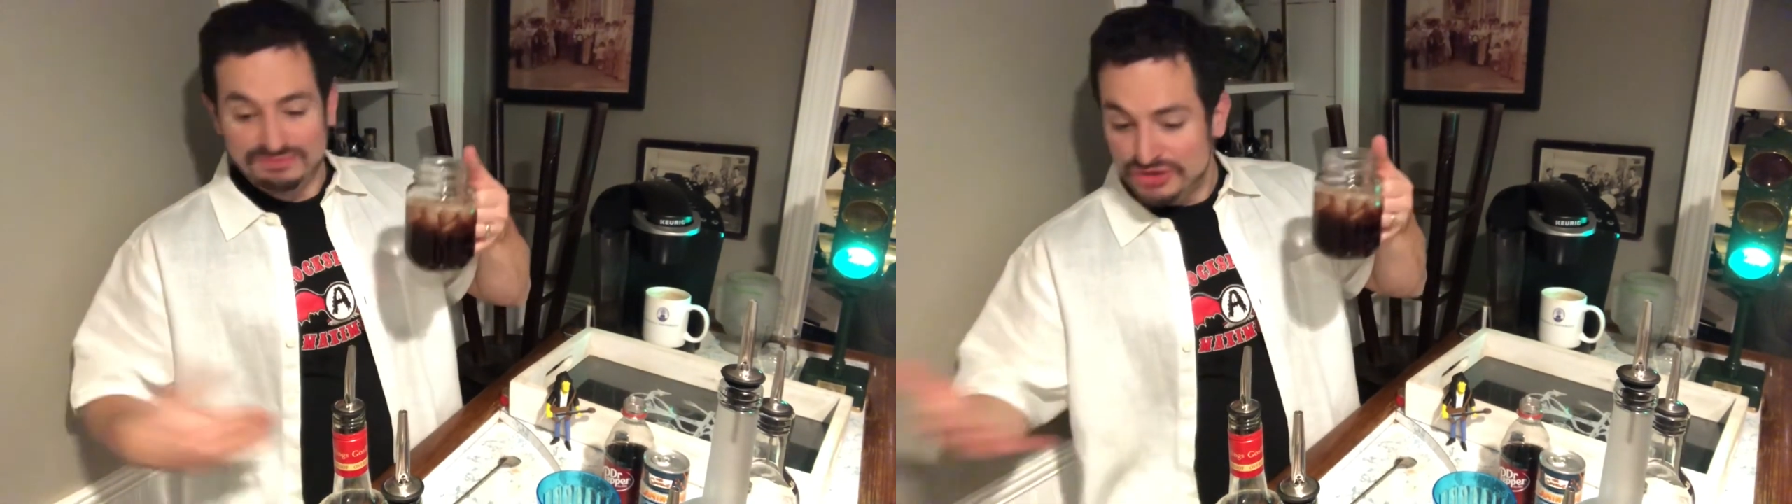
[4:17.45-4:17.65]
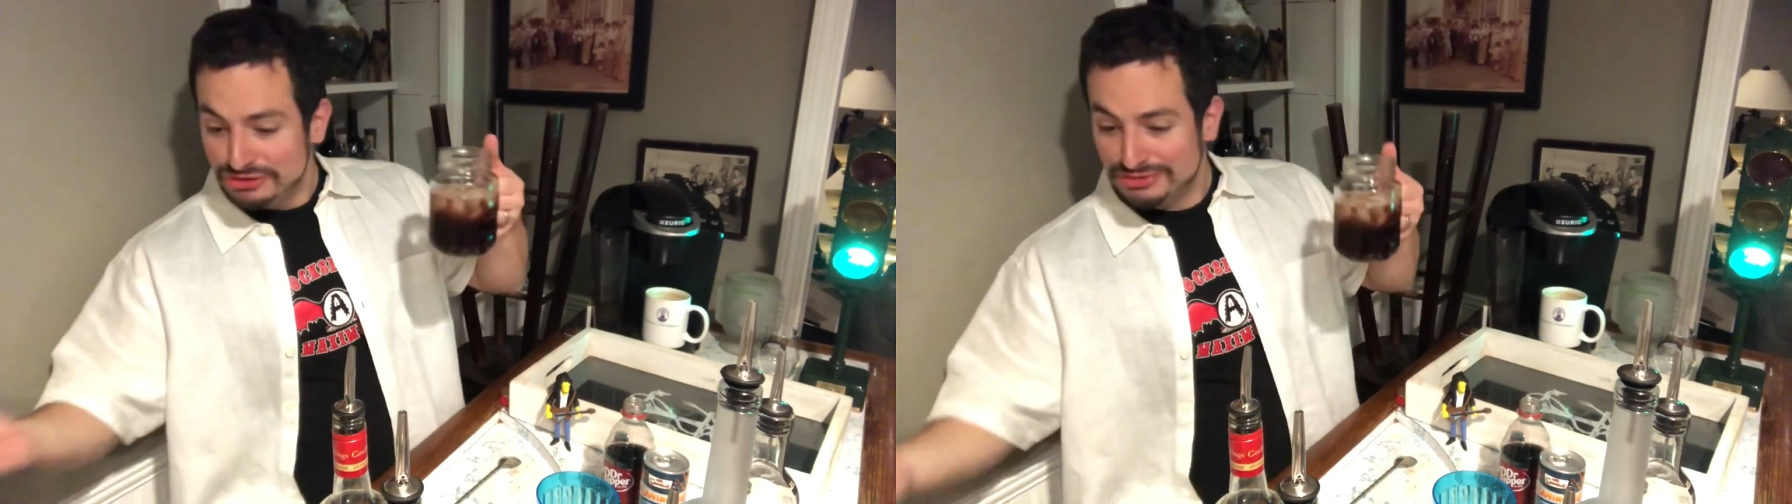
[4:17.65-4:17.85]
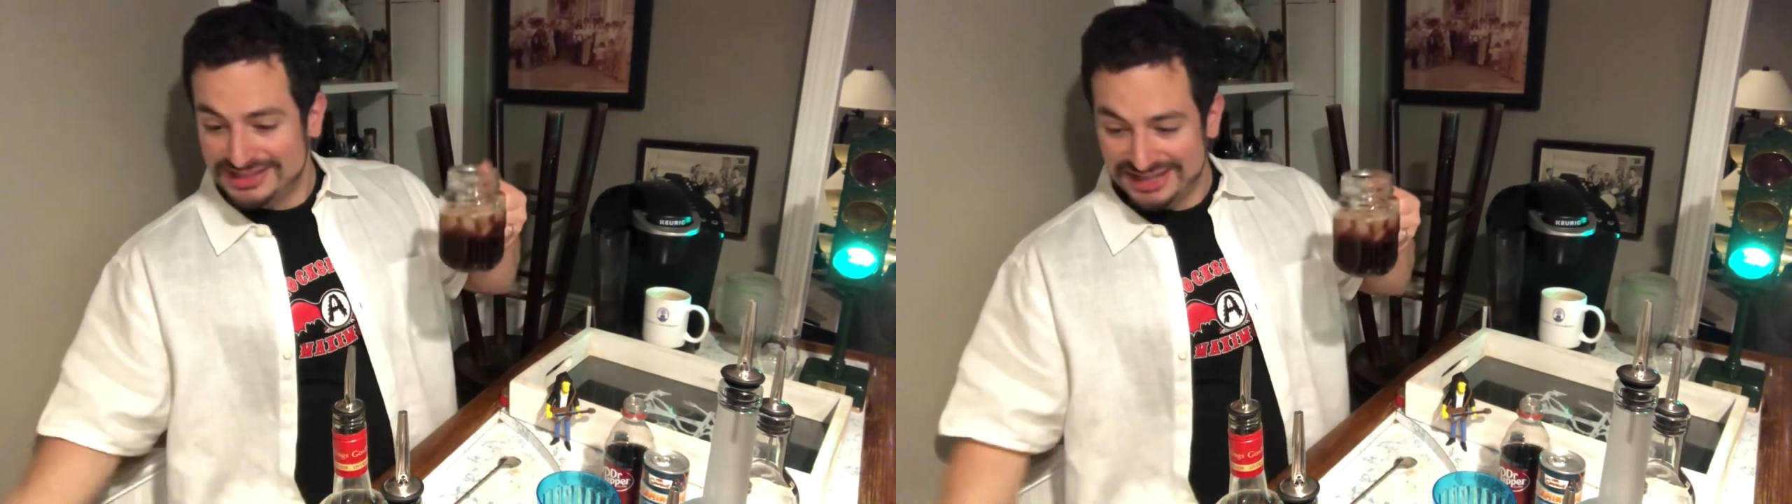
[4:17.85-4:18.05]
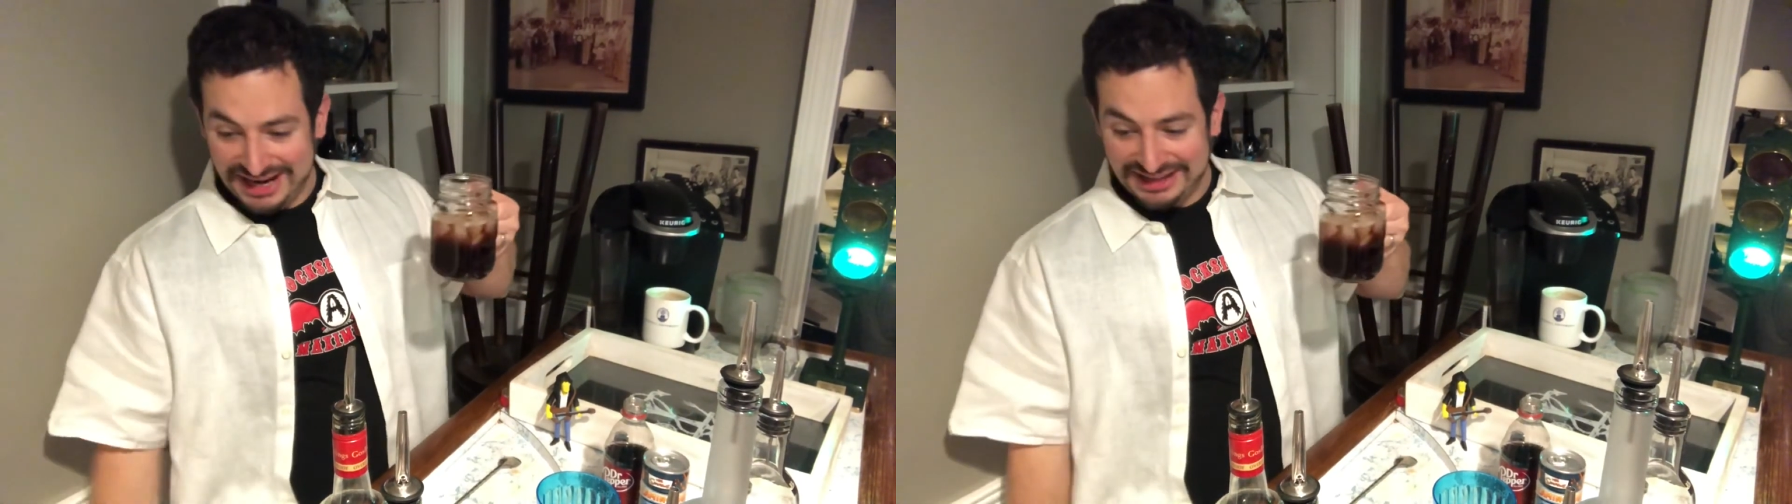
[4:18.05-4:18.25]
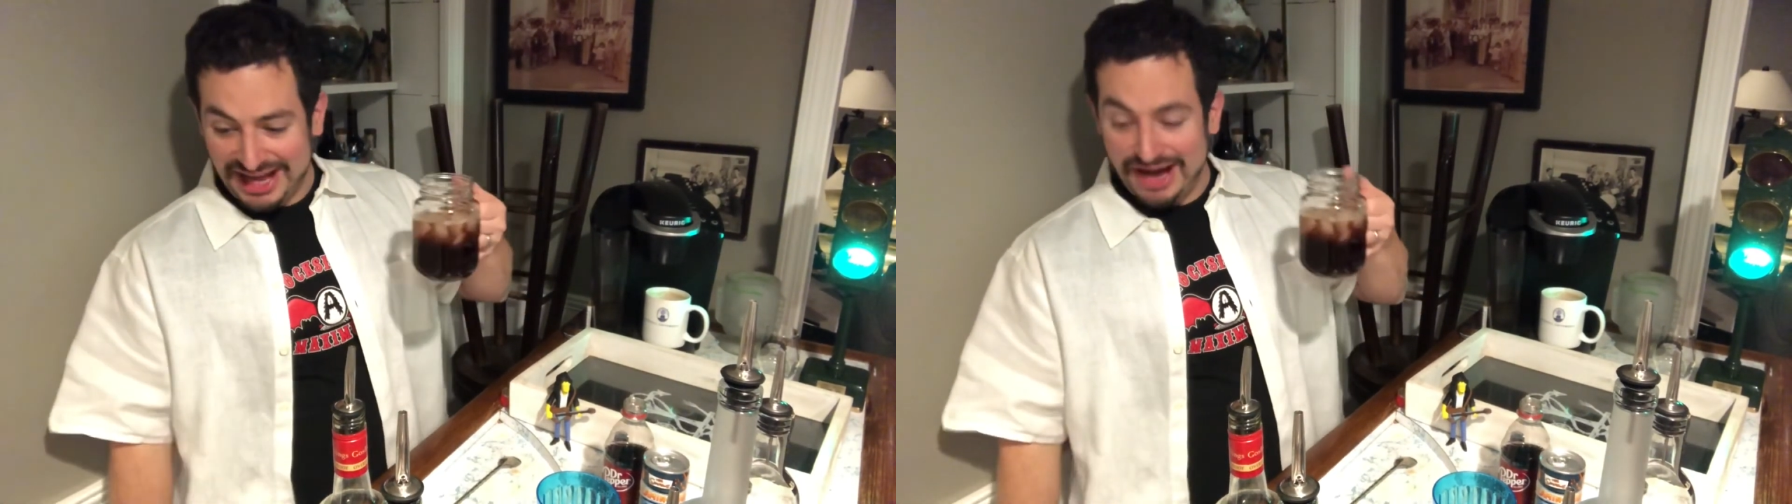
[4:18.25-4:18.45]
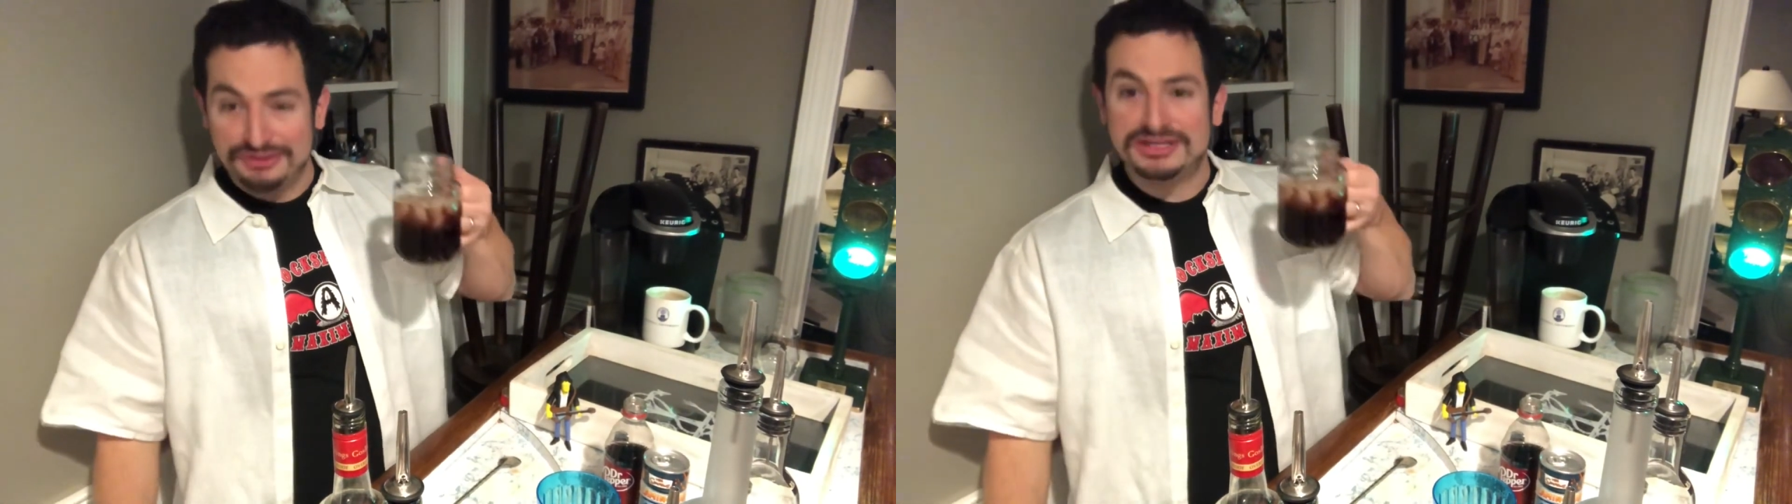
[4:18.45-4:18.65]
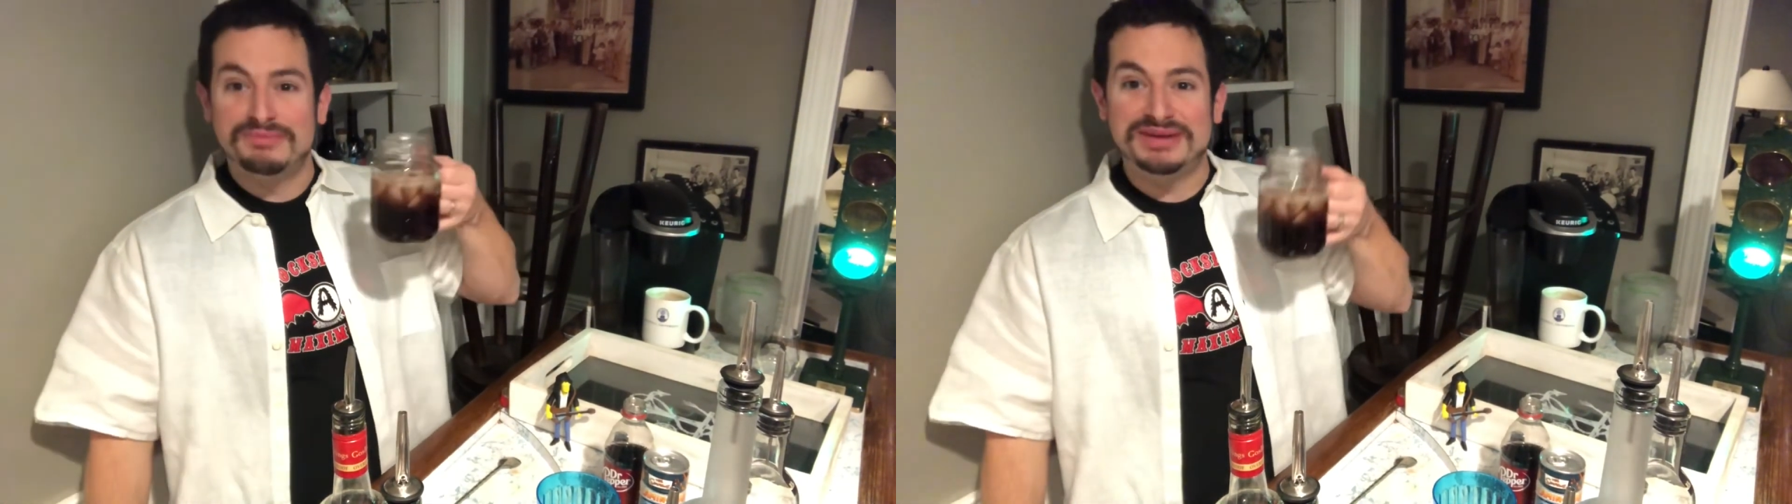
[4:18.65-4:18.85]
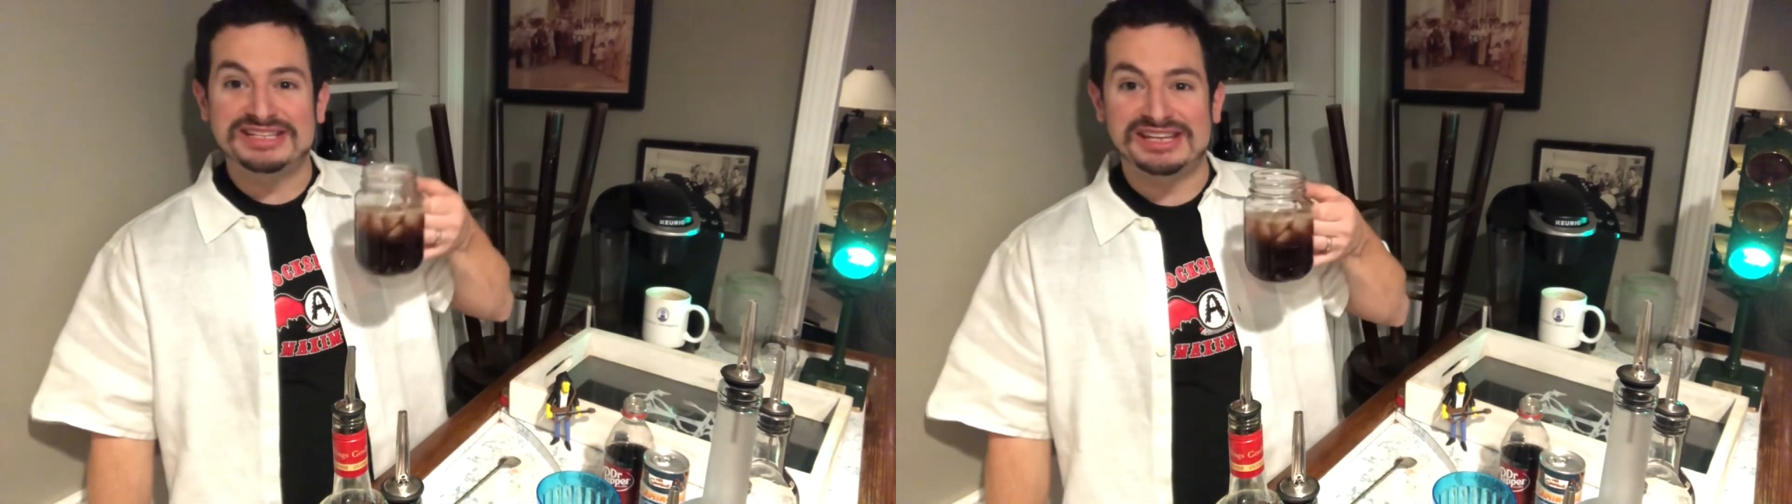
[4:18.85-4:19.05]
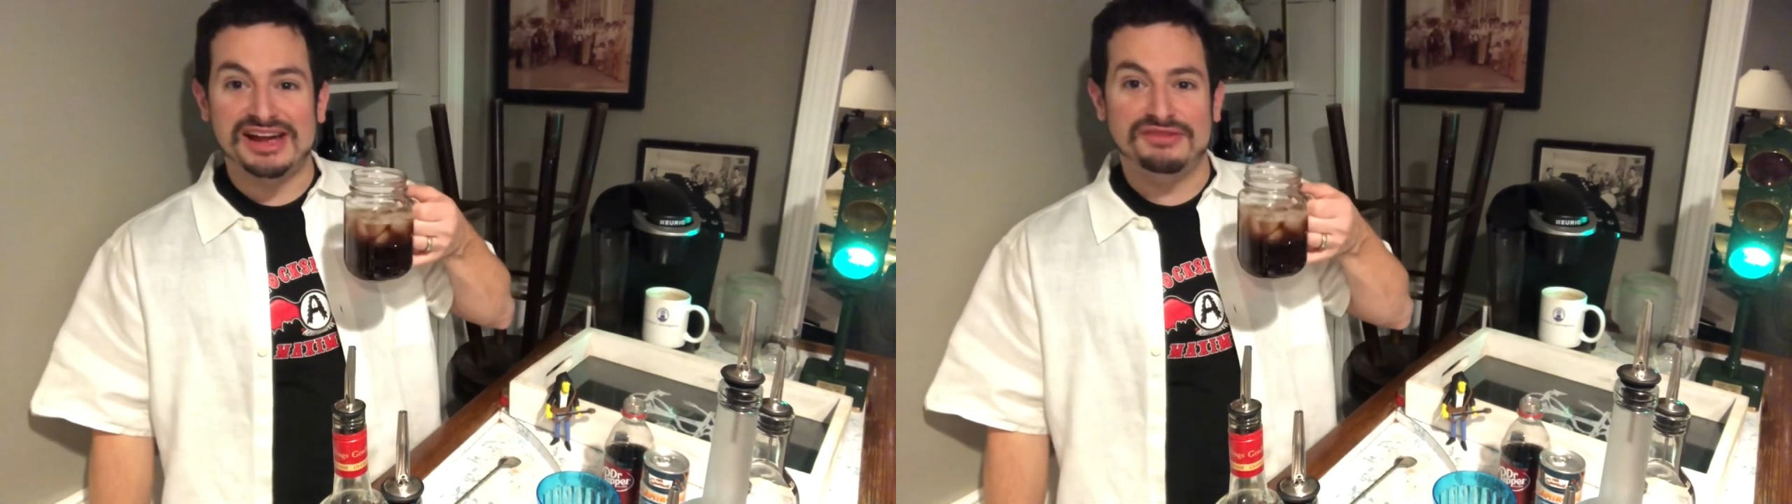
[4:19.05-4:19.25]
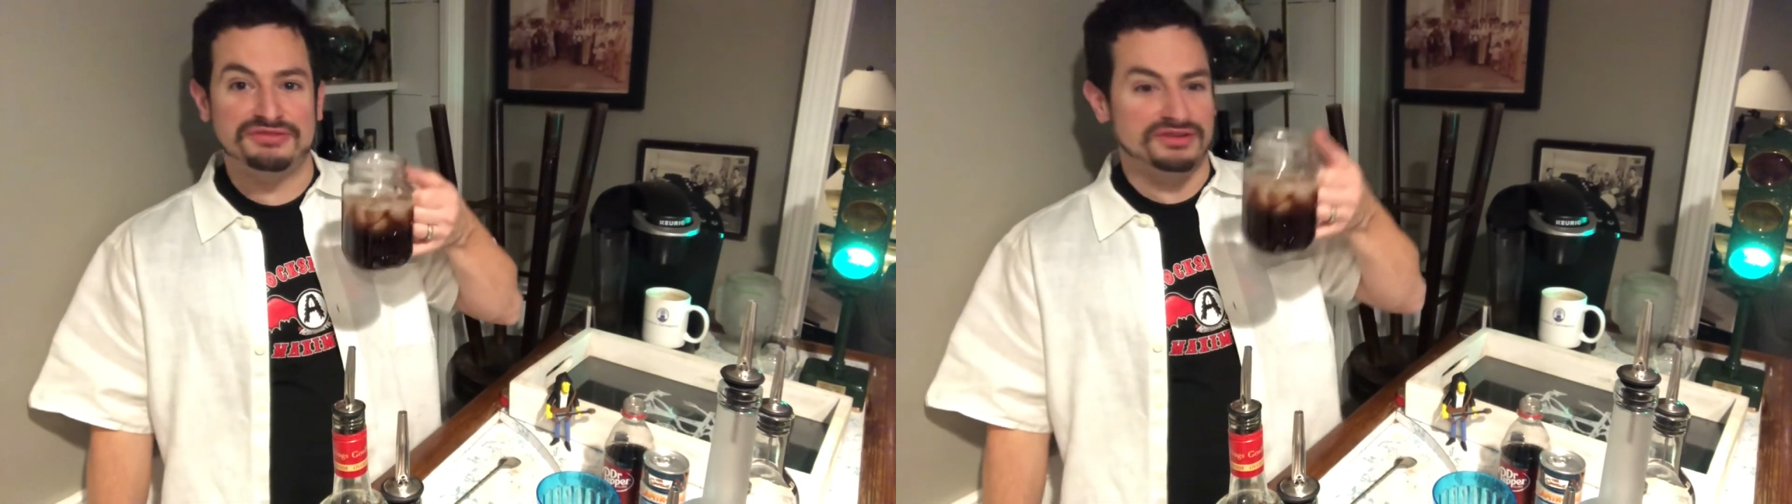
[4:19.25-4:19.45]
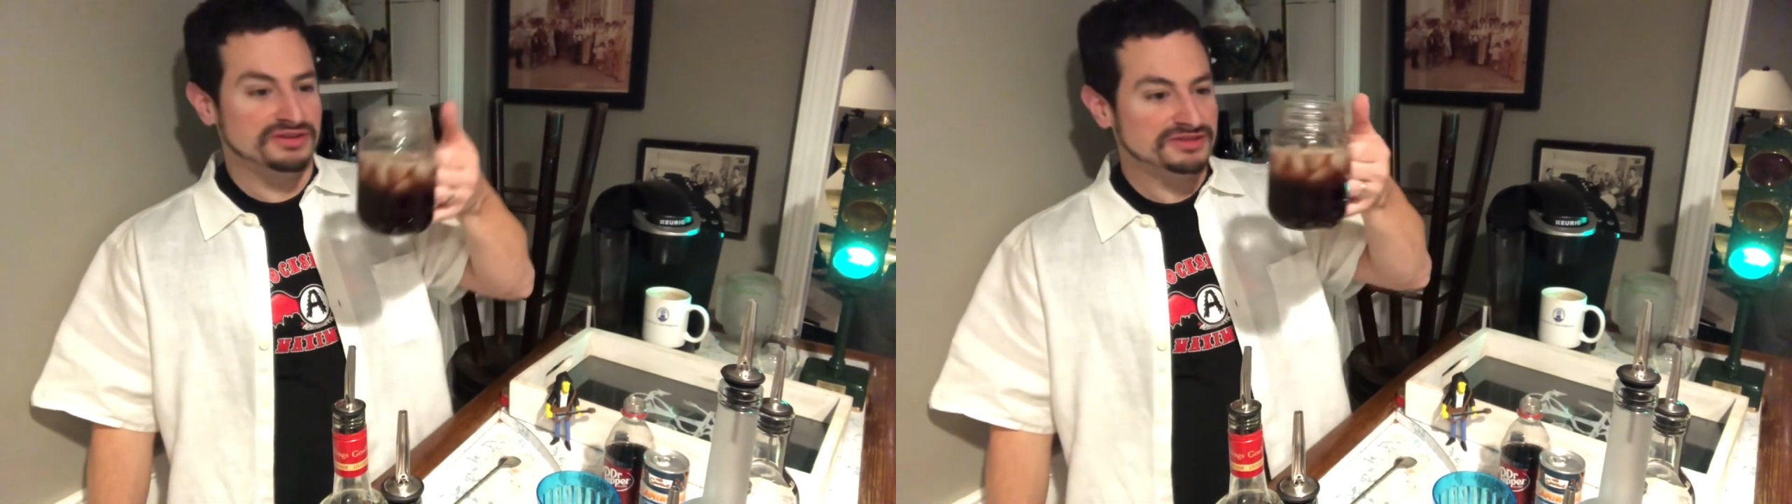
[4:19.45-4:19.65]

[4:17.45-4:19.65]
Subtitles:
Use what you got in the house. Be safe.